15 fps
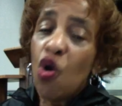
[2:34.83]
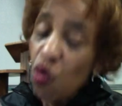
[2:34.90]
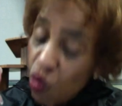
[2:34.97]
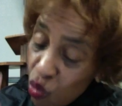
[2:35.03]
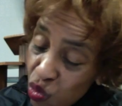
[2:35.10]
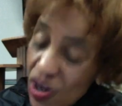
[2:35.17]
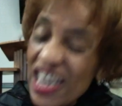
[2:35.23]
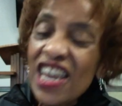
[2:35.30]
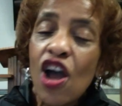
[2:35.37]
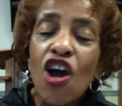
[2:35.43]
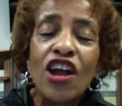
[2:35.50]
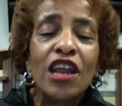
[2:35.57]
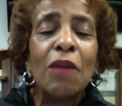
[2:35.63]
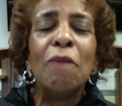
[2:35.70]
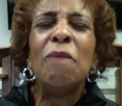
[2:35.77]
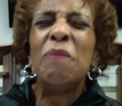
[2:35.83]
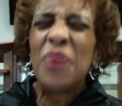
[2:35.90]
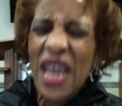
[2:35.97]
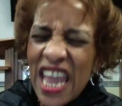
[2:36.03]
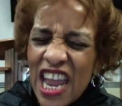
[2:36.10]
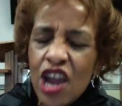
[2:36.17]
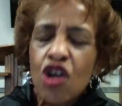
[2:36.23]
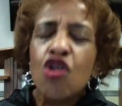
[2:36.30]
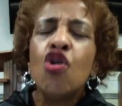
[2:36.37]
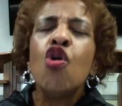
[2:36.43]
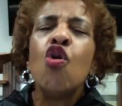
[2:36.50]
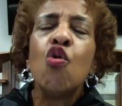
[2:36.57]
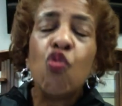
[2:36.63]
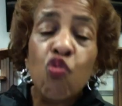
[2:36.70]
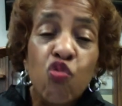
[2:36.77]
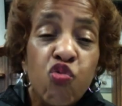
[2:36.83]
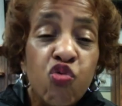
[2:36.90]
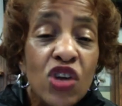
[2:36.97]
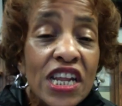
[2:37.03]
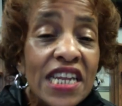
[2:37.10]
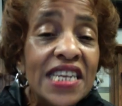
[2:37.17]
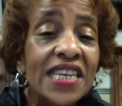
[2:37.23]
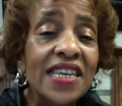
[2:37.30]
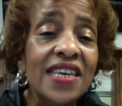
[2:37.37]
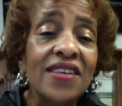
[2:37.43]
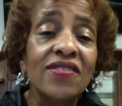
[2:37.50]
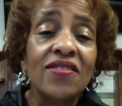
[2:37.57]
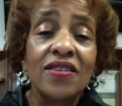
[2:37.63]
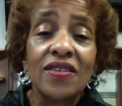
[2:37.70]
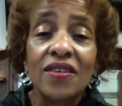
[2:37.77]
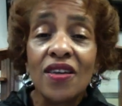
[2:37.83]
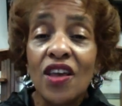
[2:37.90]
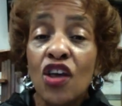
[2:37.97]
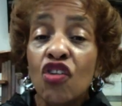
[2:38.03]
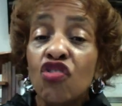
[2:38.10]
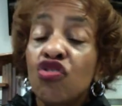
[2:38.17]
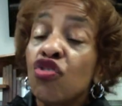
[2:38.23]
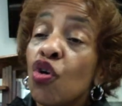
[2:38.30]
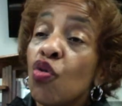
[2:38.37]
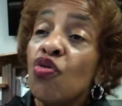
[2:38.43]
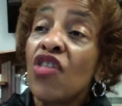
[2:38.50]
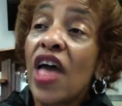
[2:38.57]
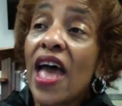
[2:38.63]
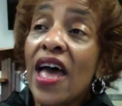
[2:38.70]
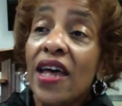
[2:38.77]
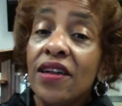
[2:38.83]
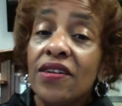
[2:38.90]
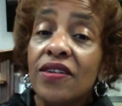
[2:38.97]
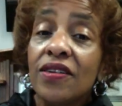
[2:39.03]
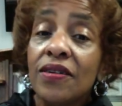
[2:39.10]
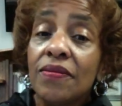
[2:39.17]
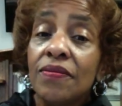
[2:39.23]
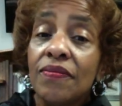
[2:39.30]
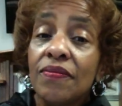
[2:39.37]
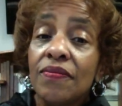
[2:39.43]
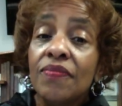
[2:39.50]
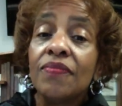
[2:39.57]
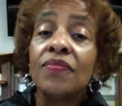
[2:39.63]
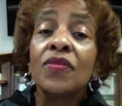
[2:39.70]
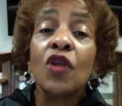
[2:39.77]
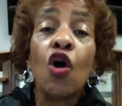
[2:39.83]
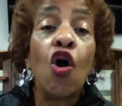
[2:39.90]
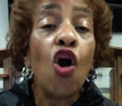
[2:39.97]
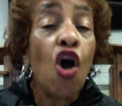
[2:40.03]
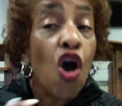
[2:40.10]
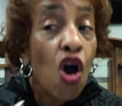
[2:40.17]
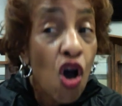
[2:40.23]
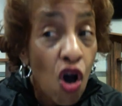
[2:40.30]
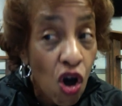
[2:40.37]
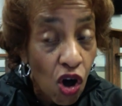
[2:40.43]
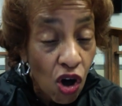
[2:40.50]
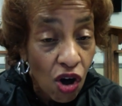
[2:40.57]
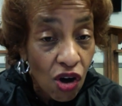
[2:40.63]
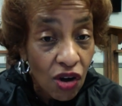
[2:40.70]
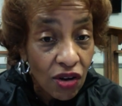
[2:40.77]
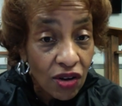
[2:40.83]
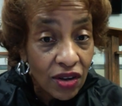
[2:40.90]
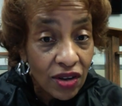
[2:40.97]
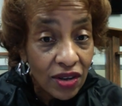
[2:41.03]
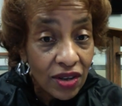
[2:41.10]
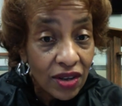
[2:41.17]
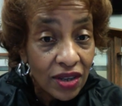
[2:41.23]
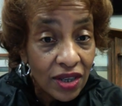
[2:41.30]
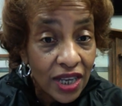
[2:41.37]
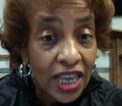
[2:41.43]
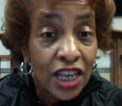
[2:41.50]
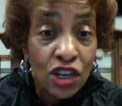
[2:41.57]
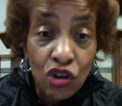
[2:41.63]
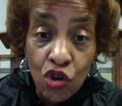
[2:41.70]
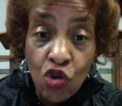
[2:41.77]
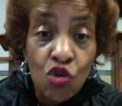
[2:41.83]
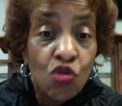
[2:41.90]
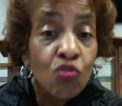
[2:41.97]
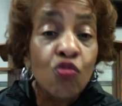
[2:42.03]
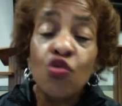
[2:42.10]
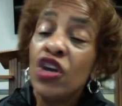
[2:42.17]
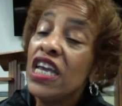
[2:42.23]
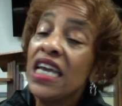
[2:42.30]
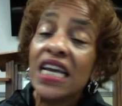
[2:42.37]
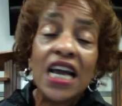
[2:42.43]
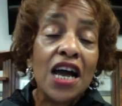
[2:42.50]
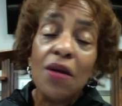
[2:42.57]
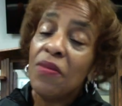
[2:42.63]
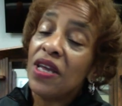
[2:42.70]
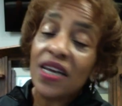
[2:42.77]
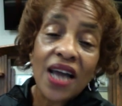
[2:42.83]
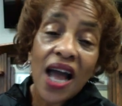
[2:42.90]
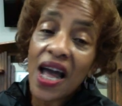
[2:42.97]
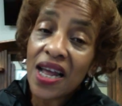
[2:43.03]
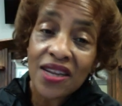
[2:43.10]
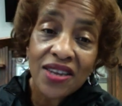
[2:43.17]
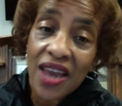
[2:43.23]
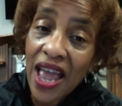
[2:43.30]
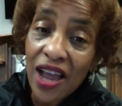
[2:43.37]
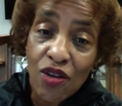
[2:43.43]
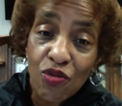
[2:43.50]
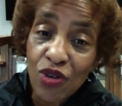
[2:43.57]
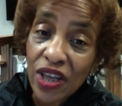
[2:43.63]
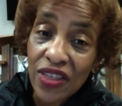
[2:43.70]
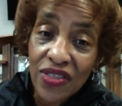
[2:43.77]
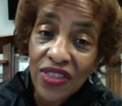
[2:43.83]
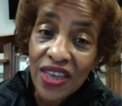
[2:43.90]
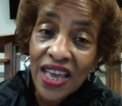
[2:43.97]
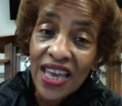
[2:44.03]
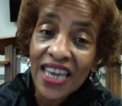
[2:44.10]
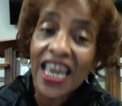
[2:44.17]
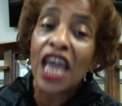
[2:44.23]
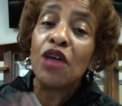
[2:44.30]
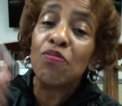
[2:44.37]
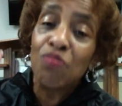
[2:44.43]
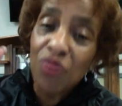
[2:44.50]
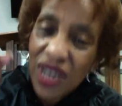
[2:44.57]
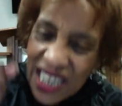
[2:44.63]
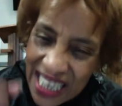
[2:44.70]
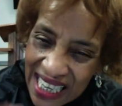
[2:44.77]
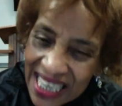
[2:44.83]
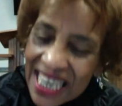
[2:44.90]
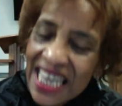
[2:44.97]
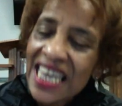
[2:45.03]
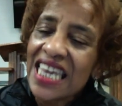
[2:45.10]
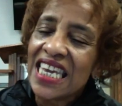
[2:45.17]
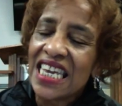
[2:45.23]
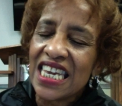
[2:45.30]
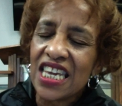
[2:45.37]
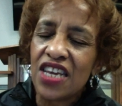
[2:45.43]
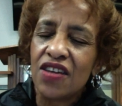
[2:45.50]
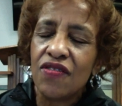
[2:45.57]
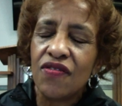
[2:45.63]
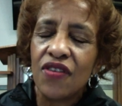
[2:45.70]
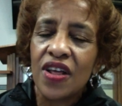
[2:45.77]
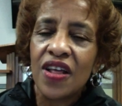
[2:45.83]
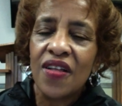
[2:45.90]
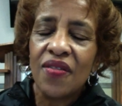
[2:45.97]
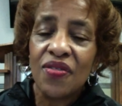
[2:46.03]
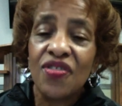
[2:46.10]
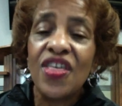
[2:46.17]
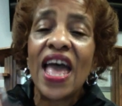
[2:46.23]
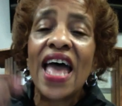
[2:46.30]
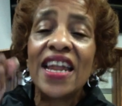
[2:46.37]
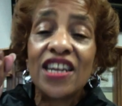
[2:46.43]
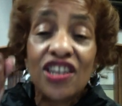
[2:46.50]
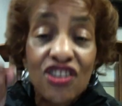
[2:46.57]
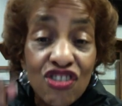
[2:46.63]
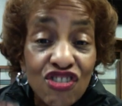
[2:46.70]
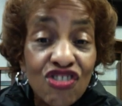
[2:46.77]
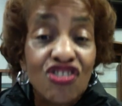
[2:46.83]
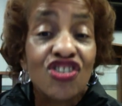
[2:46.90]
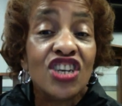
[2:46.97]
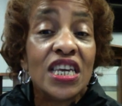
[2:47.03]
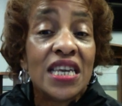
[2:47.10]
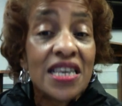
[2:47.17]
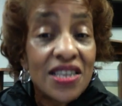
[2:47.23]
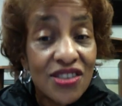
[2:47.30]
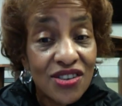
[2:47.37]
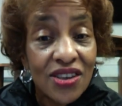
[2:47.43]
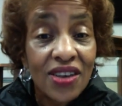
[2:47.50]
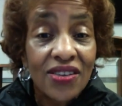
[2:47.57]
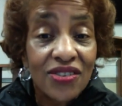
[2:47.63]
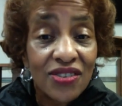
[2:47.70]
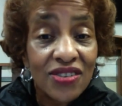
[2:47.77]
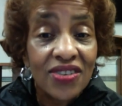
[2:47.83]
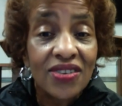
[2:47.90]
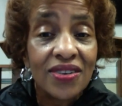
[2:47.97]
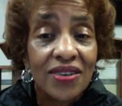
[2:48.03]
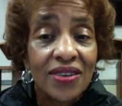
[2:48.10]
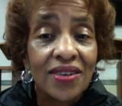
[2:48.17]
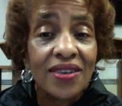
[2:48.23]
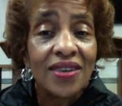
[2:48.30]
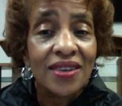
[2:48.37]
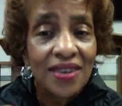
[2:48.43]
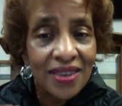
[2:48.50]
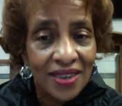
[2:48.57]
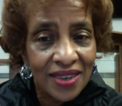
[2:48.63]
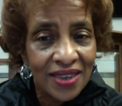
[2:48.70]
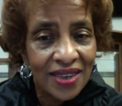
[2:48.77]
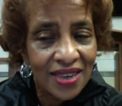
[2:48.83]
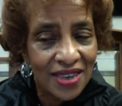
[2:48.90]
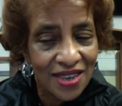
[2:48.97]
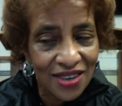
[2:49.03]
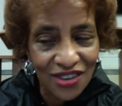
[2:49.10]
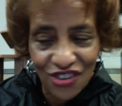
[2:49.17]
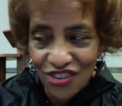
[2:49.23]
We are to bear witness so that all in whom we come in contact with can believe that Jesus is.